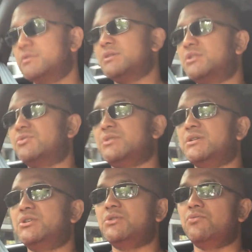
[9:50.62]
the
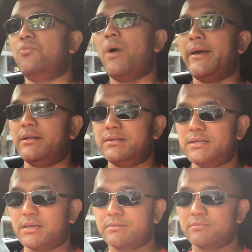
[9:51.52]
traditional way, let's
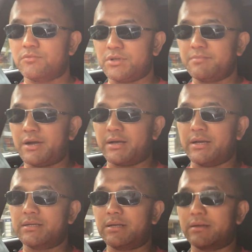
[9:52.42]
say, when you're buying
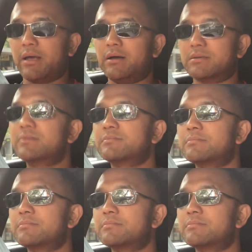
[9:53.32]
or selling a house.